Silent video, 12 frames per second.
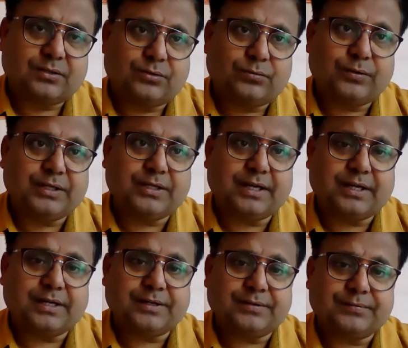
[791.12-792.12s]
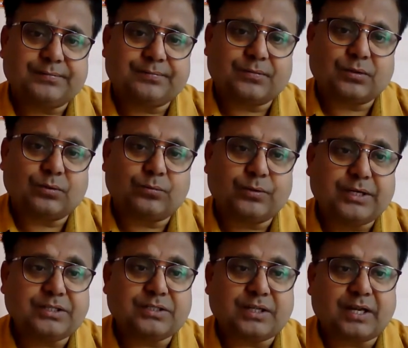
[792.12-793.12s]
we can
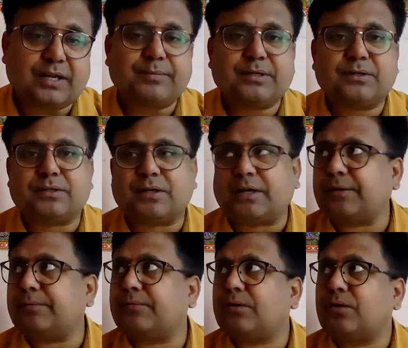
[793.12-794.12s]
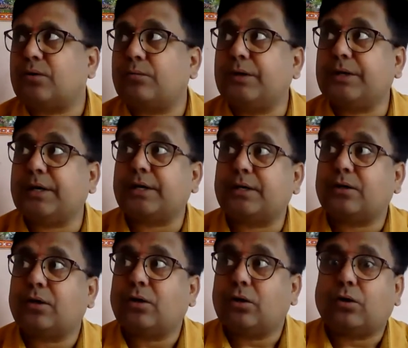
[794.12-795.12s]
win time in time. We
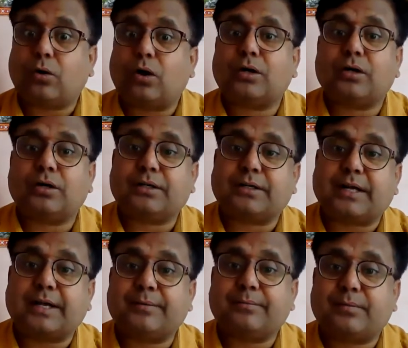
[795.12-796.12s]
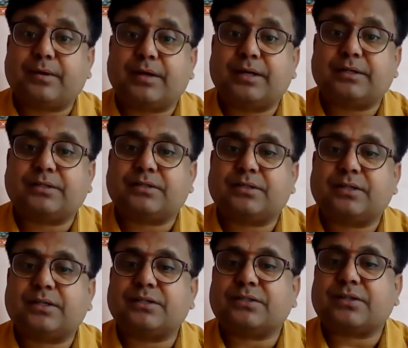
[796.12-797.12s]
can conquer time
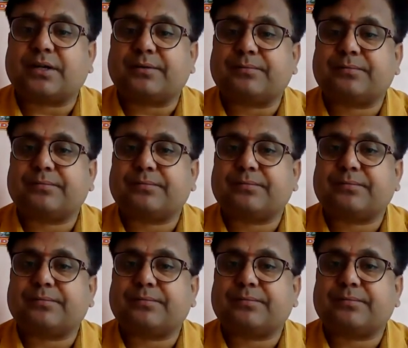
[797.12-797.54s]
in time.